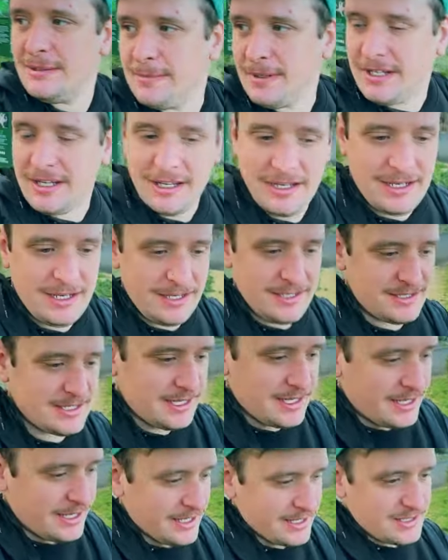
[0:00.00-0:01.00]
because
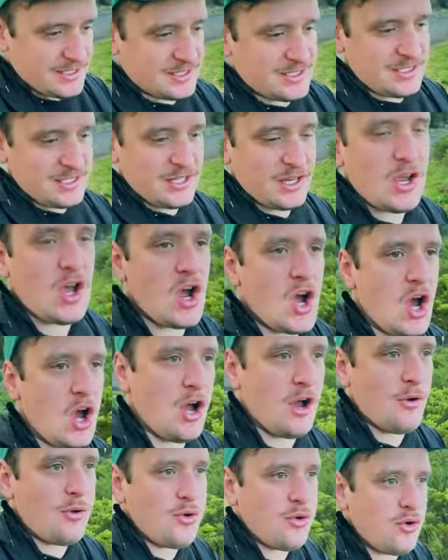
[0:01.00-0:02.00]
it's
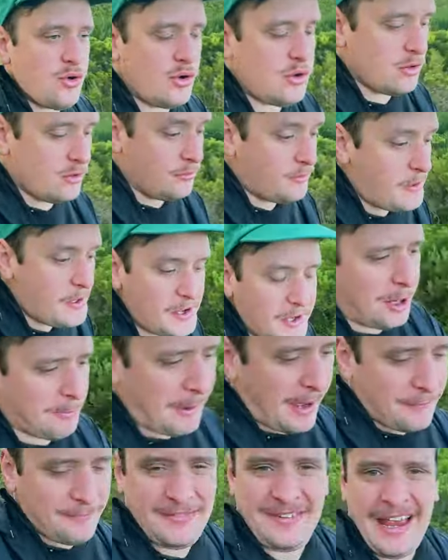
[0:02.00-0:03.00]
uh, hmm,
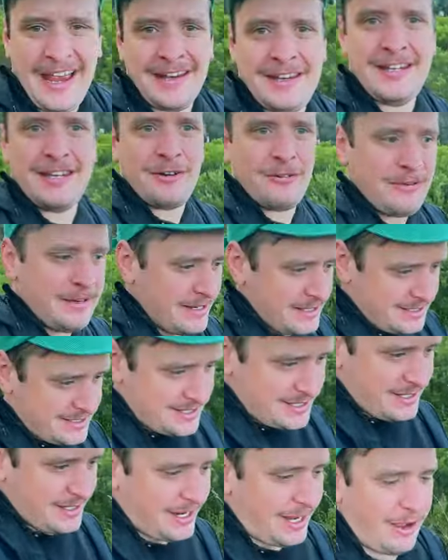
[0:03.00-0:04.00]
about 10 degrees
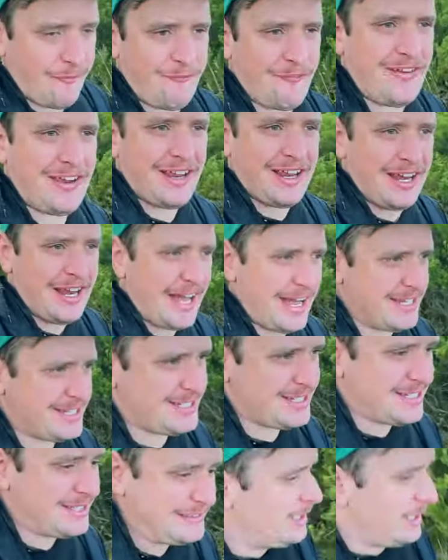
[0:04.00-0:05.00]
I think
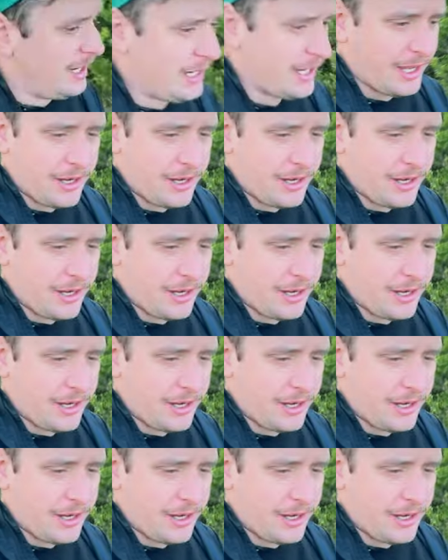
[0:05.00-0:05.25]
less I